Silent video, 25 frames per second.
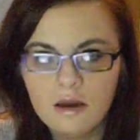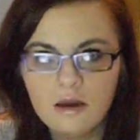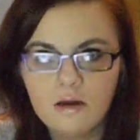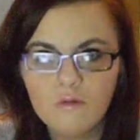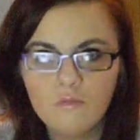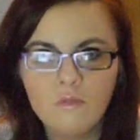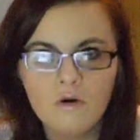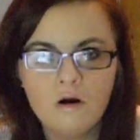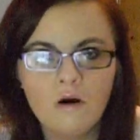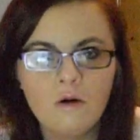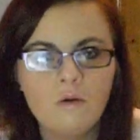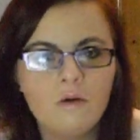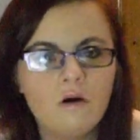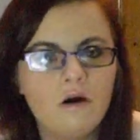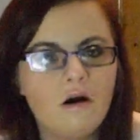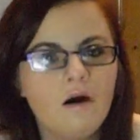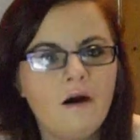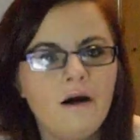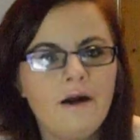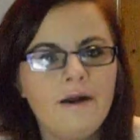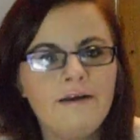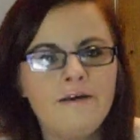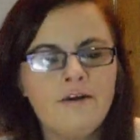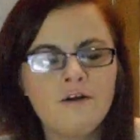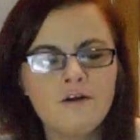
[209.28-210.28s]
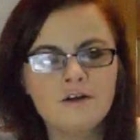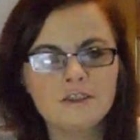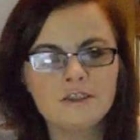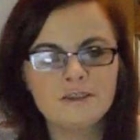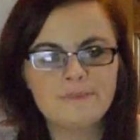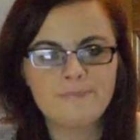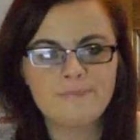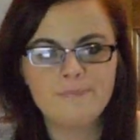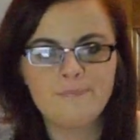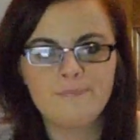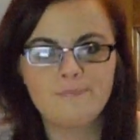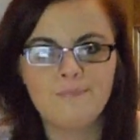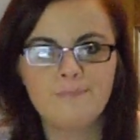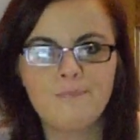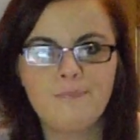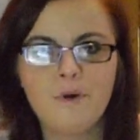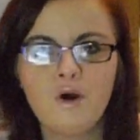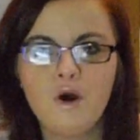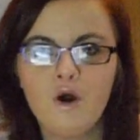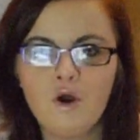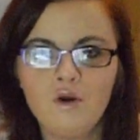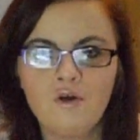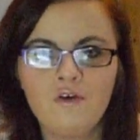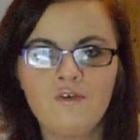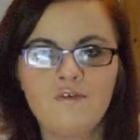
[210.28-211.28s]
Well, I use
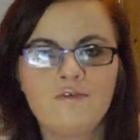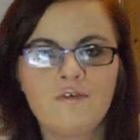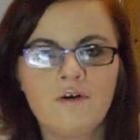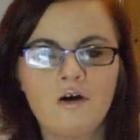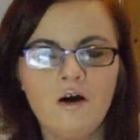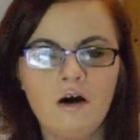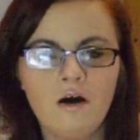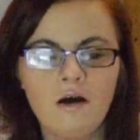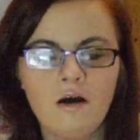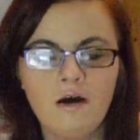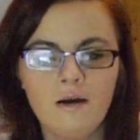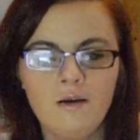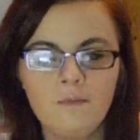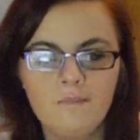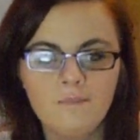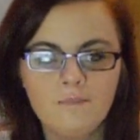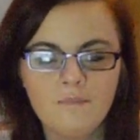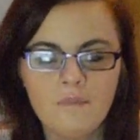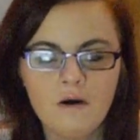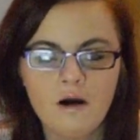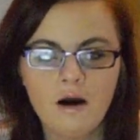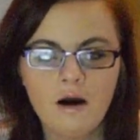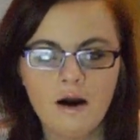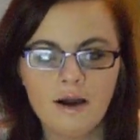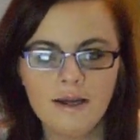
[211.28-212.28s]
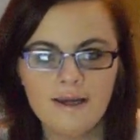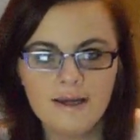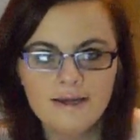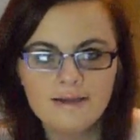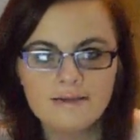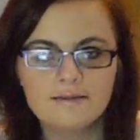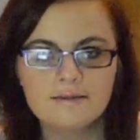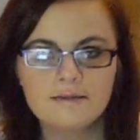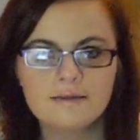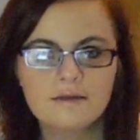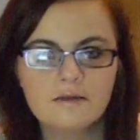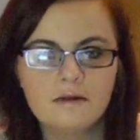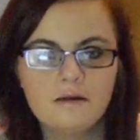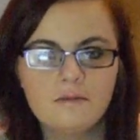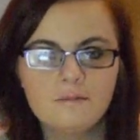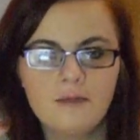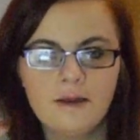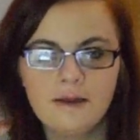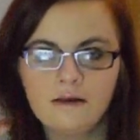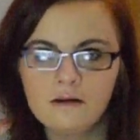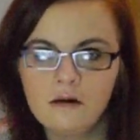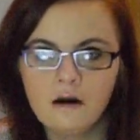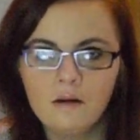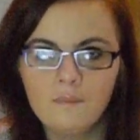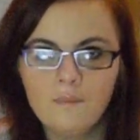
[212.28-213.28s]
both um, high-end
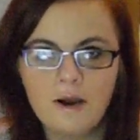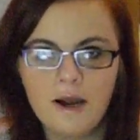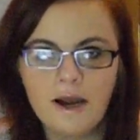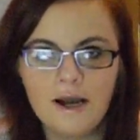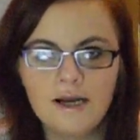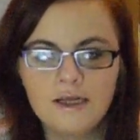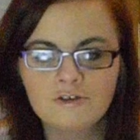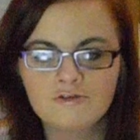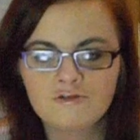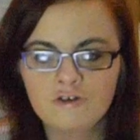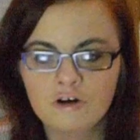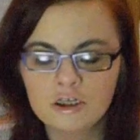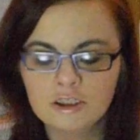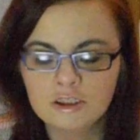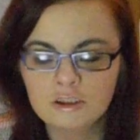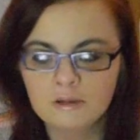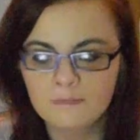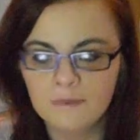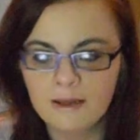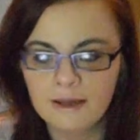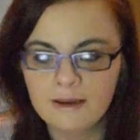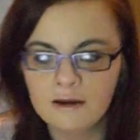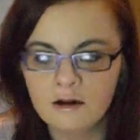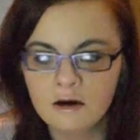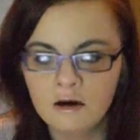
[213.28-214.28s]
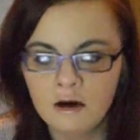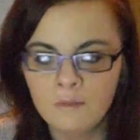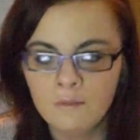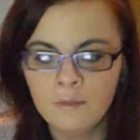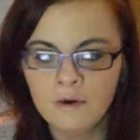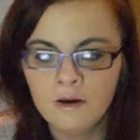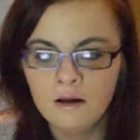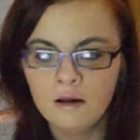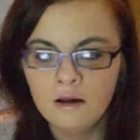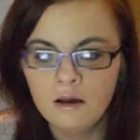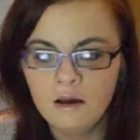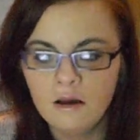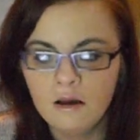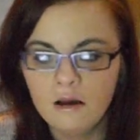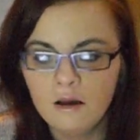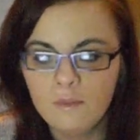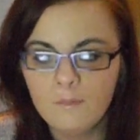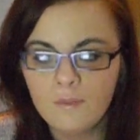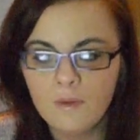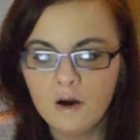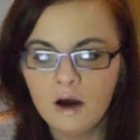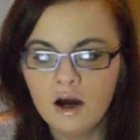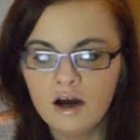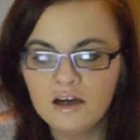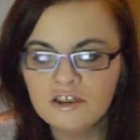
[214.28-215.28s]
makeup and drugstore makeup,
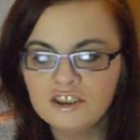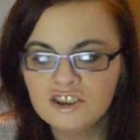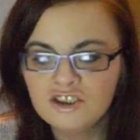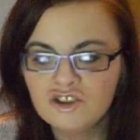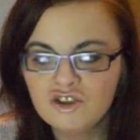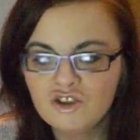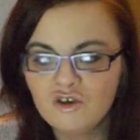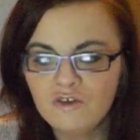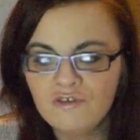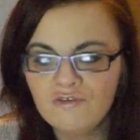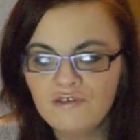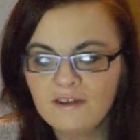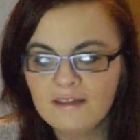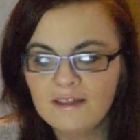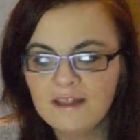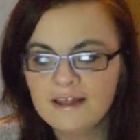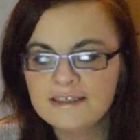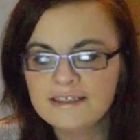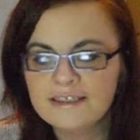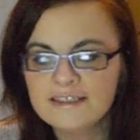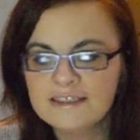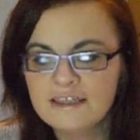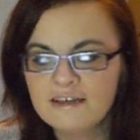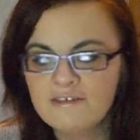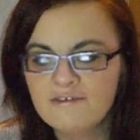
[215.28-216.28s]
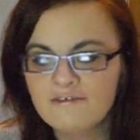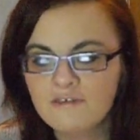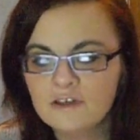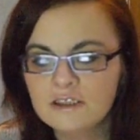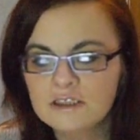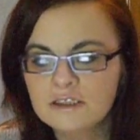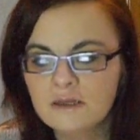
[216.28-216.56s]
but I just do think there's a difference.